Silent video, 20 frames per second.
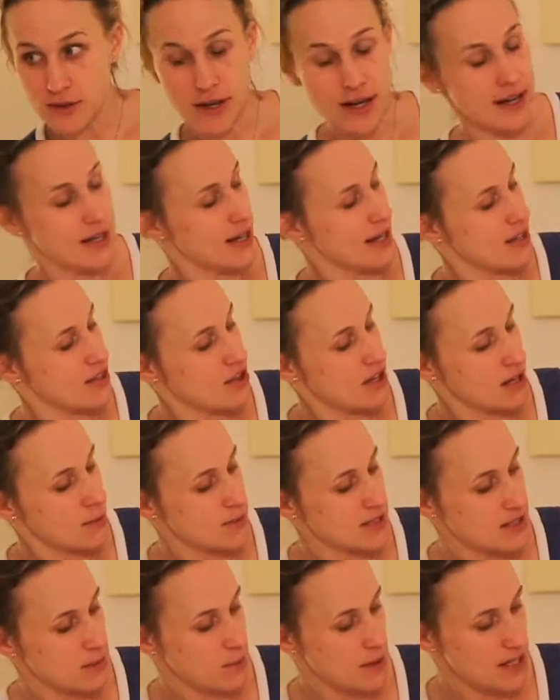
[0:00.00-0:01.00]
I thought I
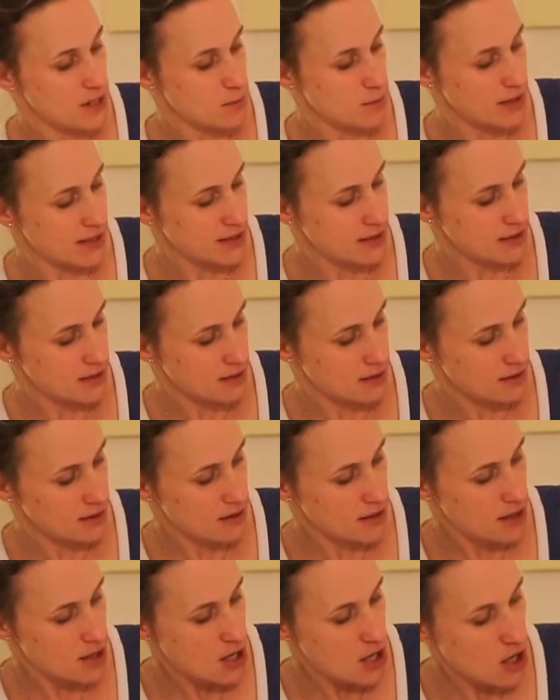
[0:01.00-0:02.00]
missed a page, but I didn't.
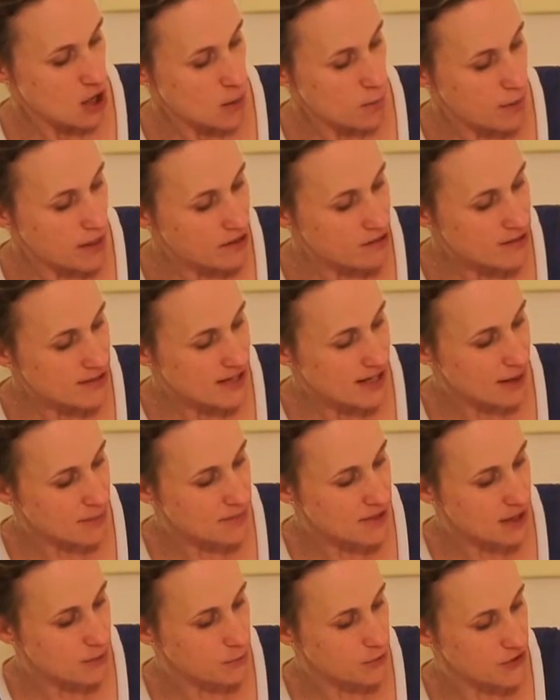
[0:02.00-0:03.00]
Her parents
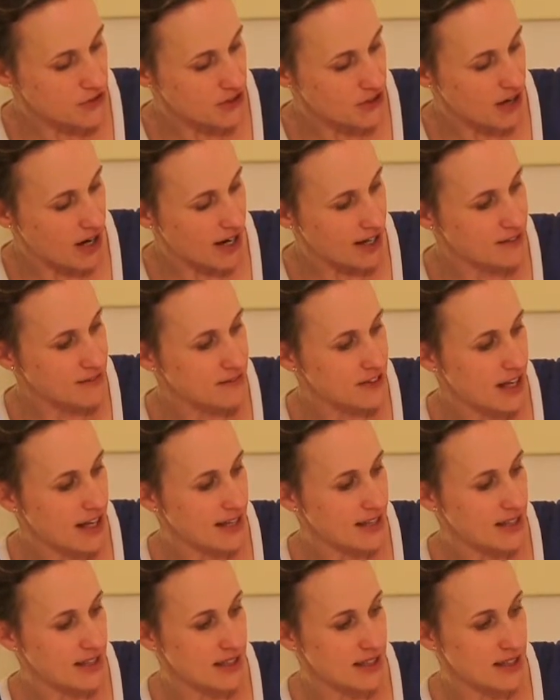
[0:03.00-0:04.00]
kept up with their
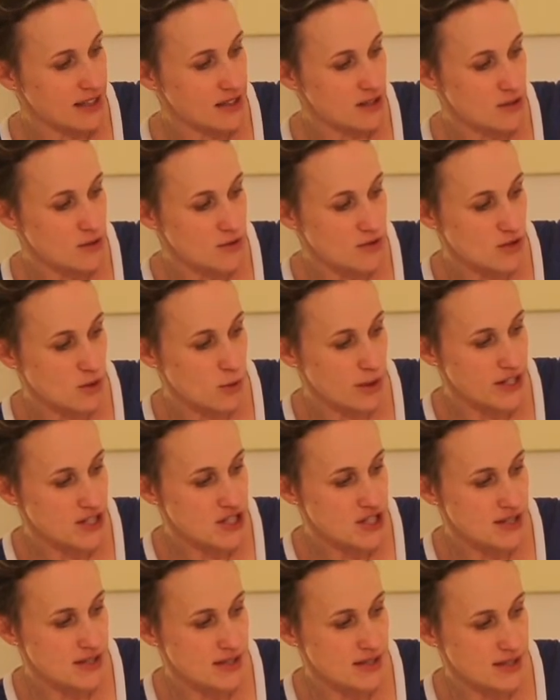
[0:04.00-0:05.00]
high-flying kid, whose
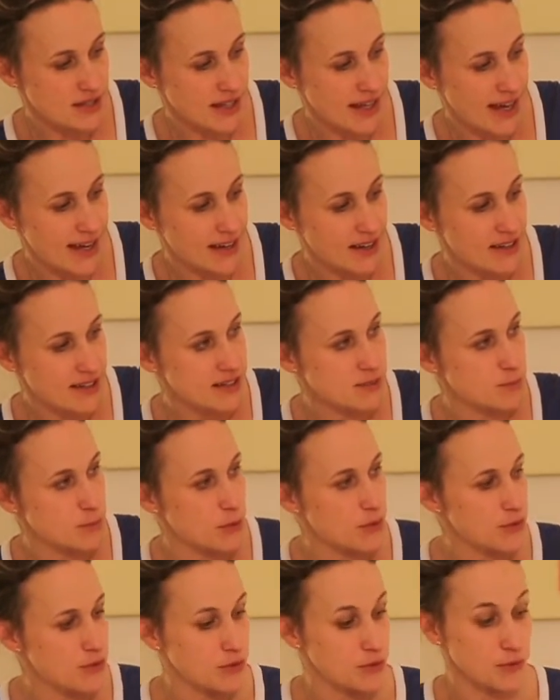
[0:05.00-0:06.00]
questions and chaos
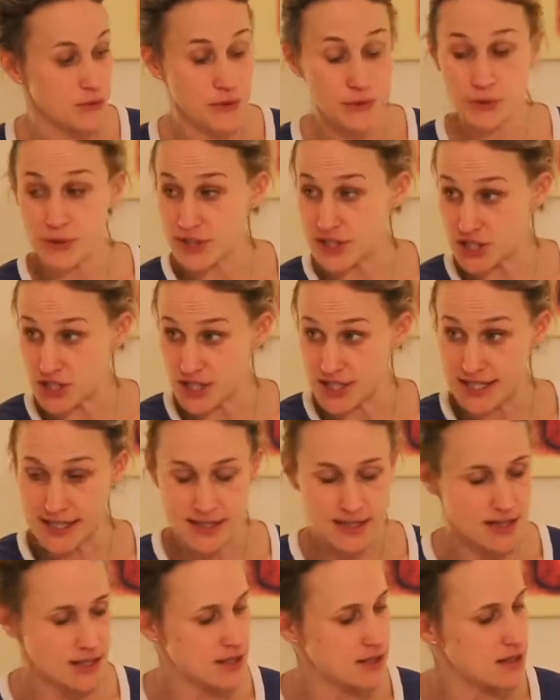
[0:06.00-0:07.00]
both grew as she
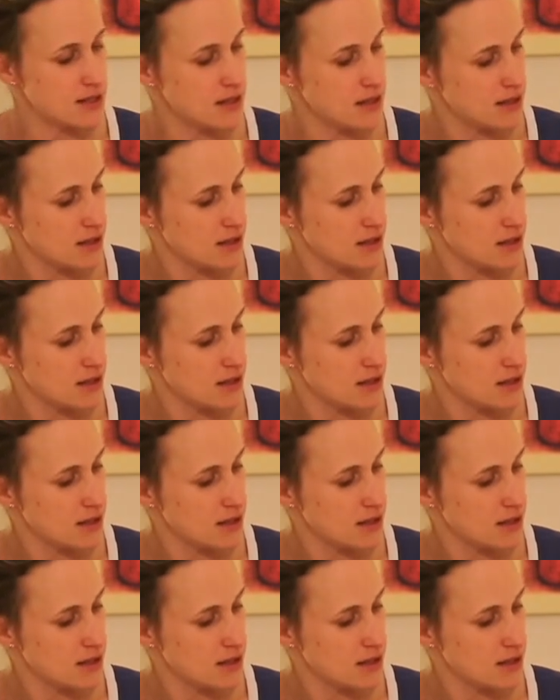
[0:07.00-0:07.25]
did.